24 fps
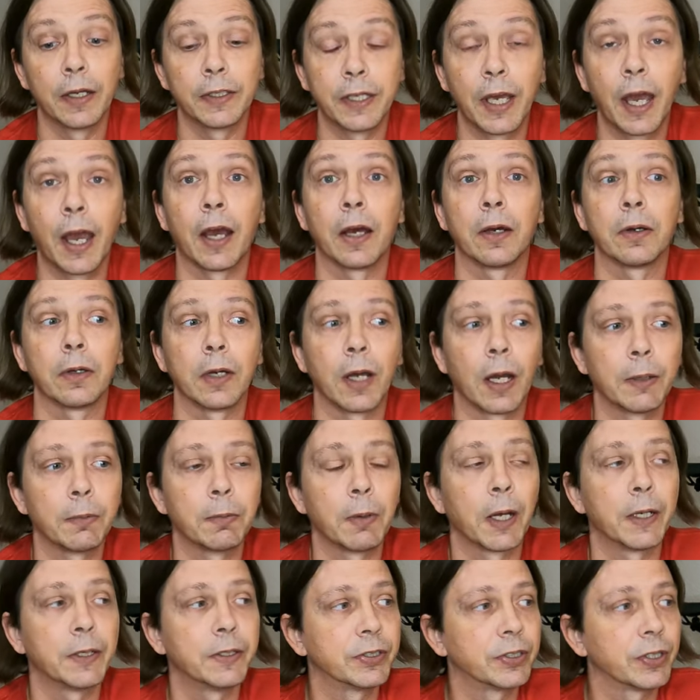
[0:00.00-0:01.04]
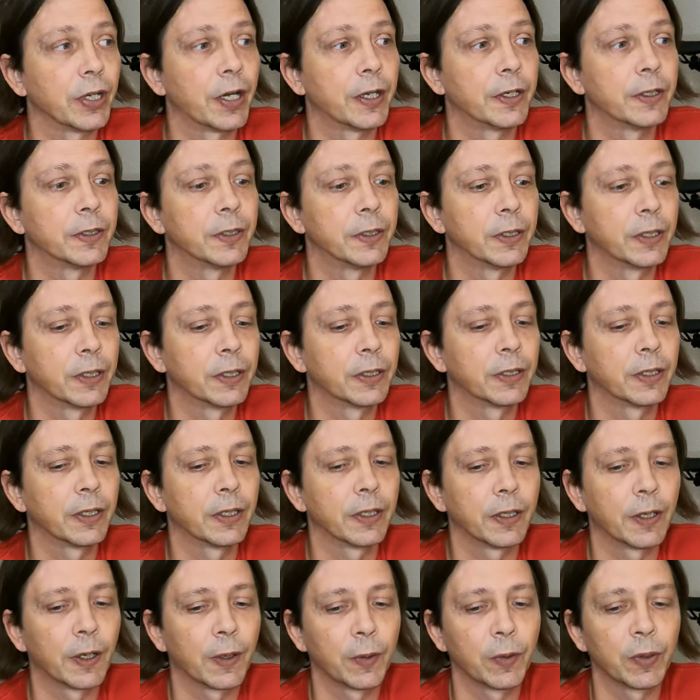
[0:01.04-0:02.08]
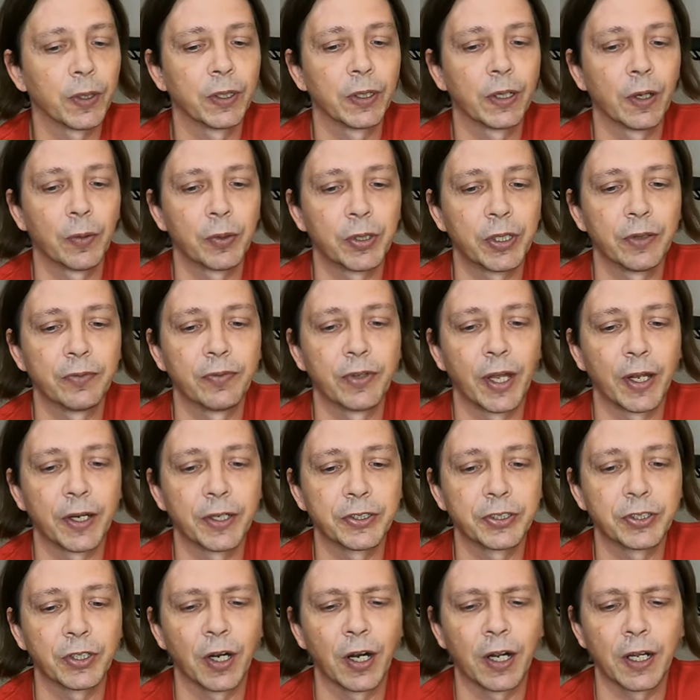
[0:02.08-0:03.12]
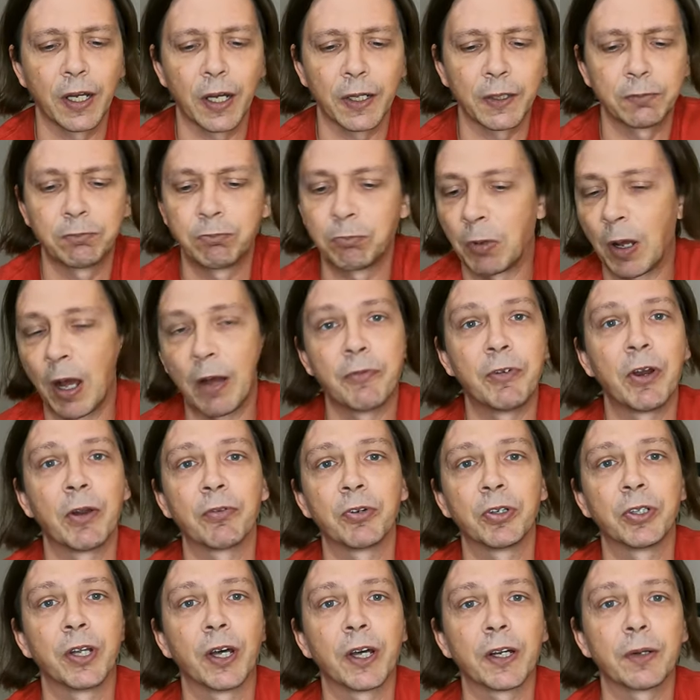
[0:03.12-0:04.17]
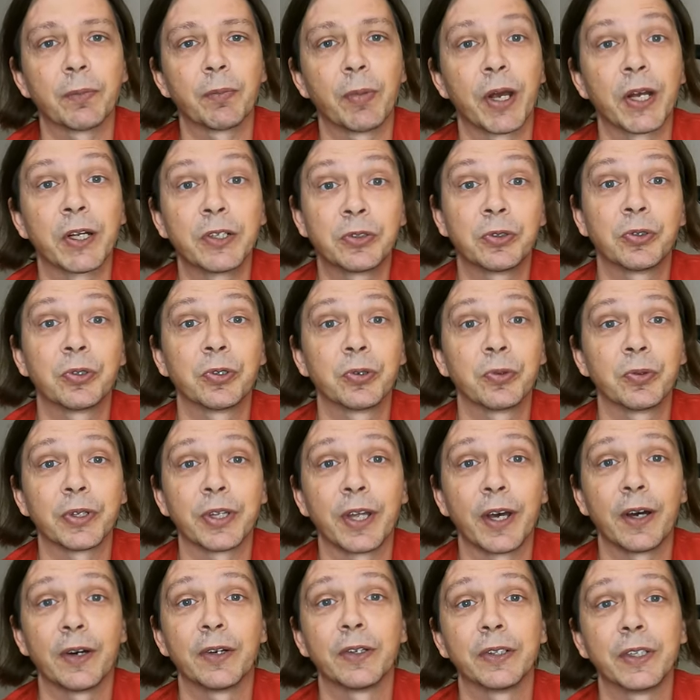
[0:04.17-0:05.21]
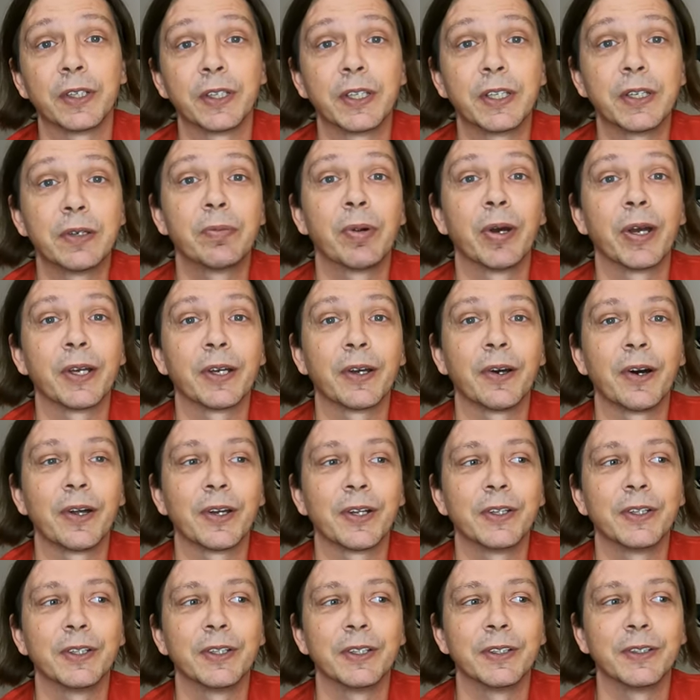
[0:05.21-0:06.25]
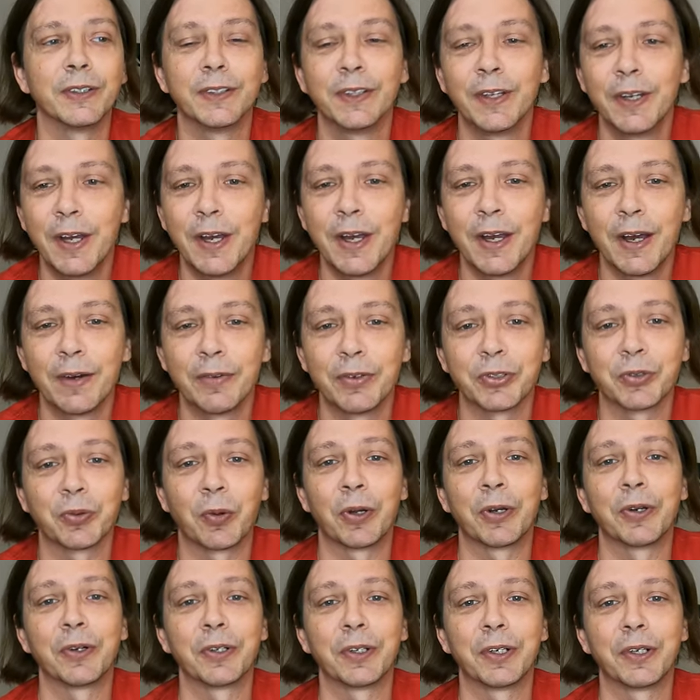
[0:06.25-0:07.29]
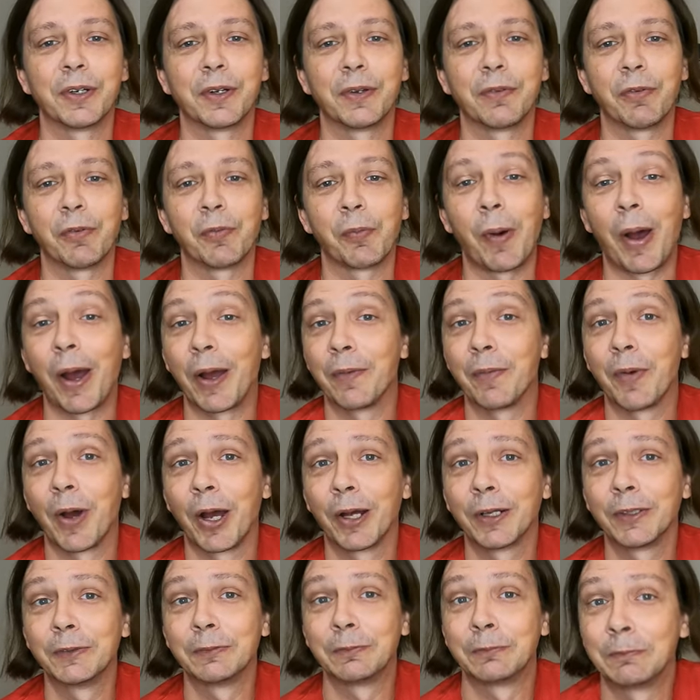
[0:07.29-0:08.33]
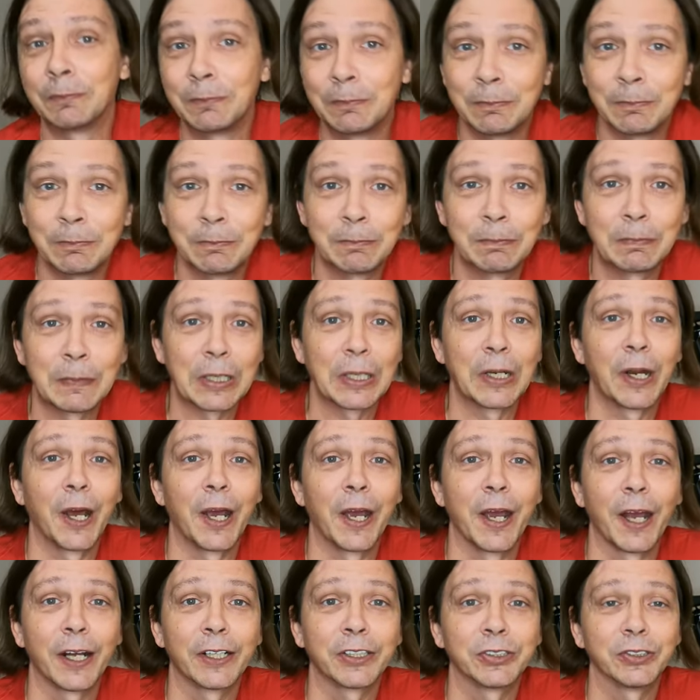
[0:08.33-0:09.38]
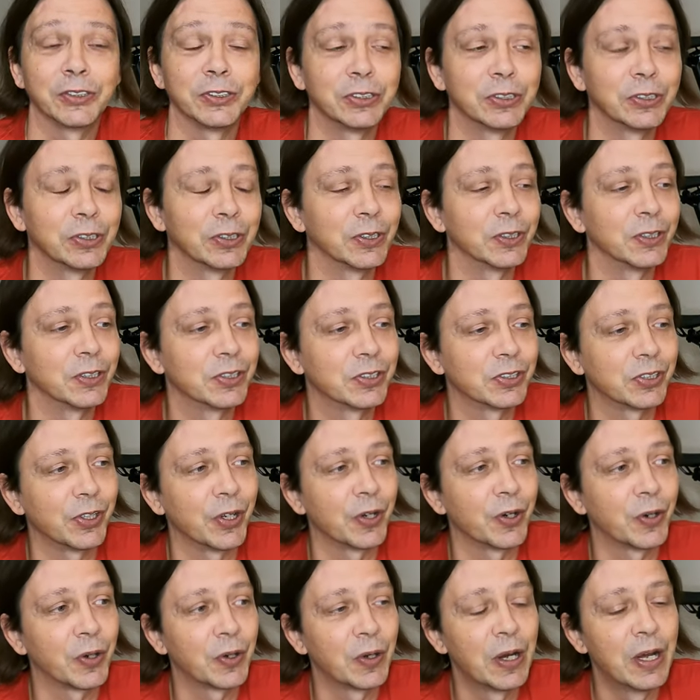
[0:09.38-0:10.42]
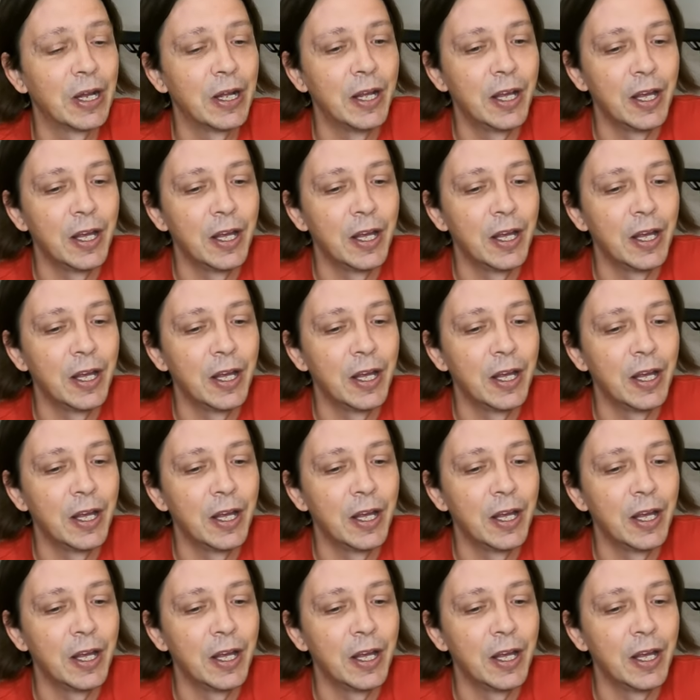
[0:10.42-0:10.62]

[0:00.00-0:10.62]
yeah, I decided that I would give that a try. I've never done a bike tour without an e-bike on it, and just wondering in my mind, can I actually do it? So